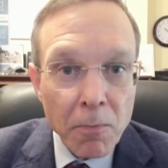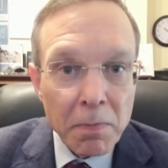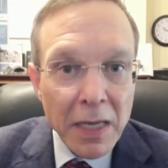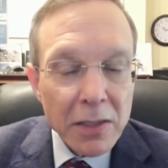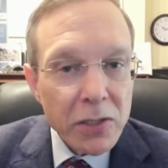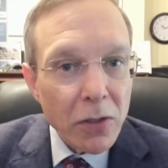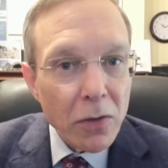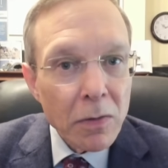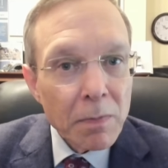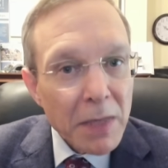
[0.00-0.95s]
Mm.
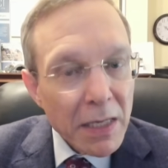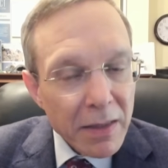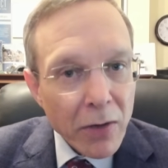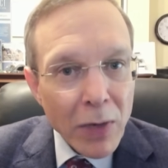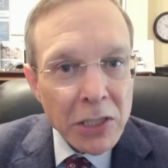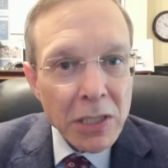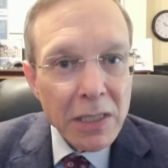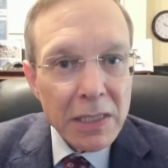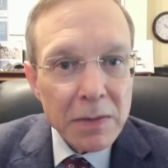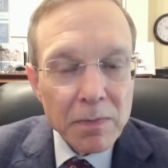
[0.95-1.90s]
So the question
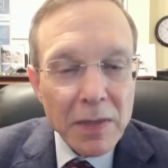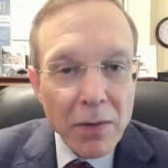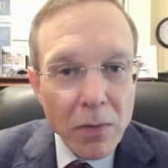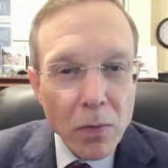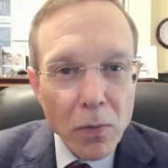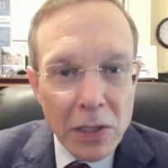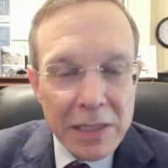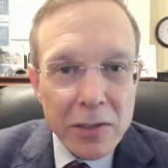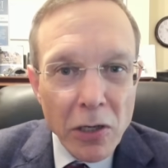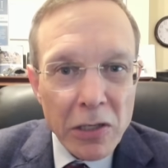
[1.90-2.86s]
is, what is
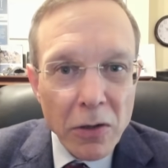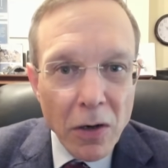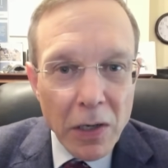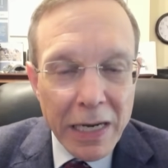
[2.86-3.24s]
going on?